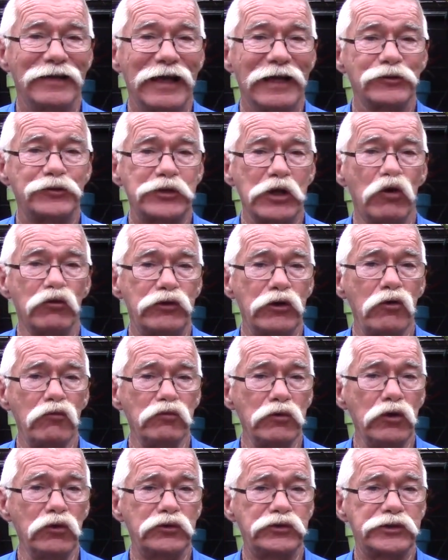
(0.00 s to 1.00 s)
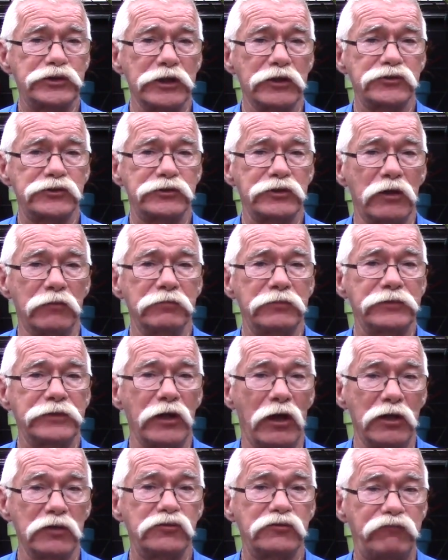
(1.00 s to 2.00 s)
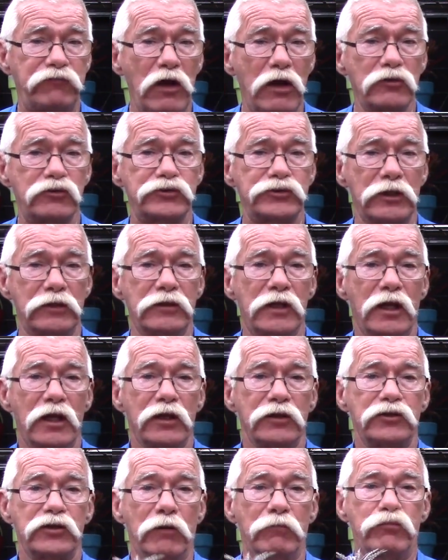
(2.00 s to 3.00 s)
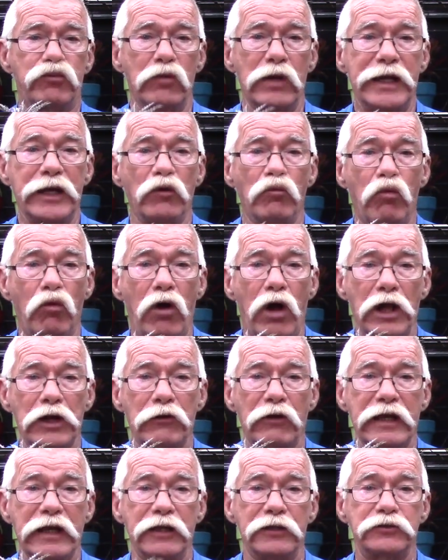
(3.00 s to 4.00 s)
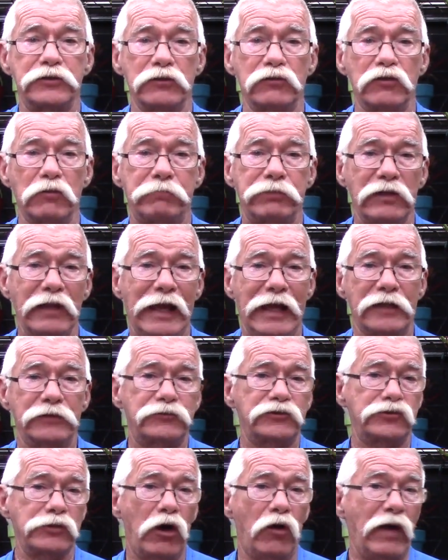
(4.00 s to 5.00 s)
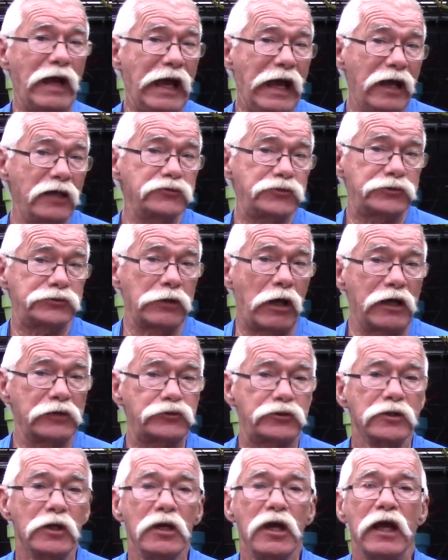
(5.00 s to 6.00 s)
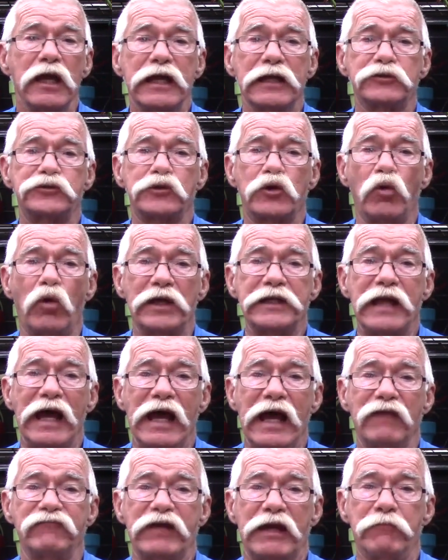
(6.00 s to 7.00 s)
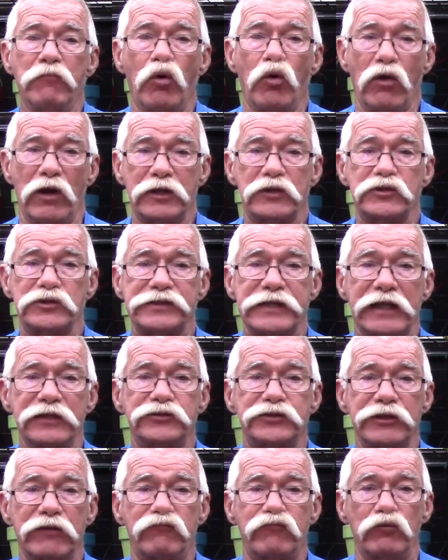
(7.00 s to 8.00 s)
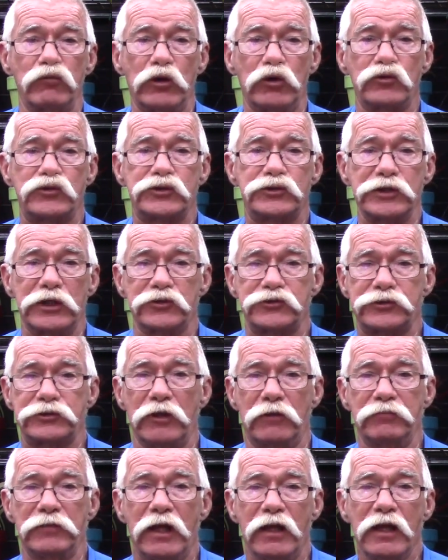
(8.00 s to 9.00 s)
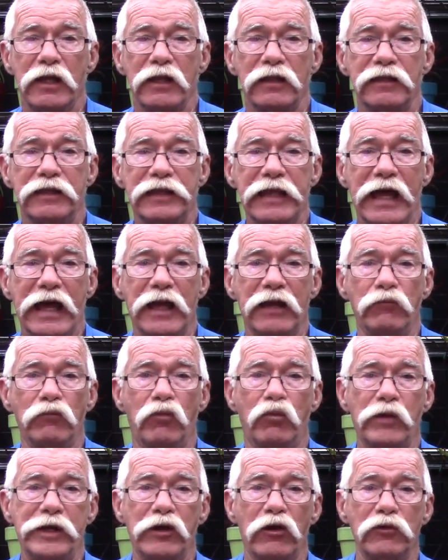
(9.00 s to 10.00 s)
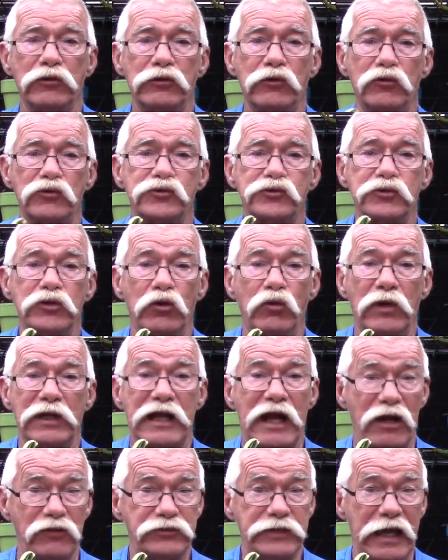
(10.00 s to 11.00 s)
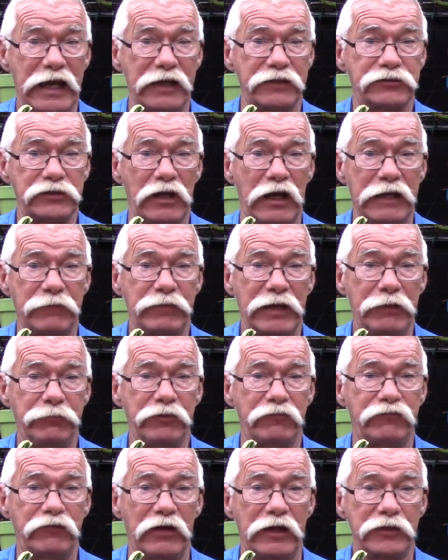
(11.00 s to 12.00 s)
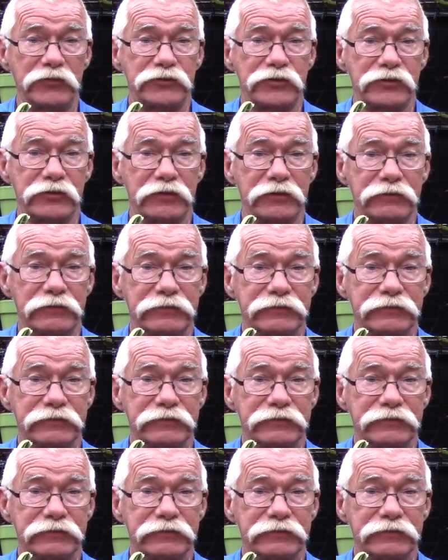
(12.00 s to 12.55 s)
And so their root system does function to bring water into the plant. So as such, it's going to have a more extensive root system than we are used to in our tank type epiphytes.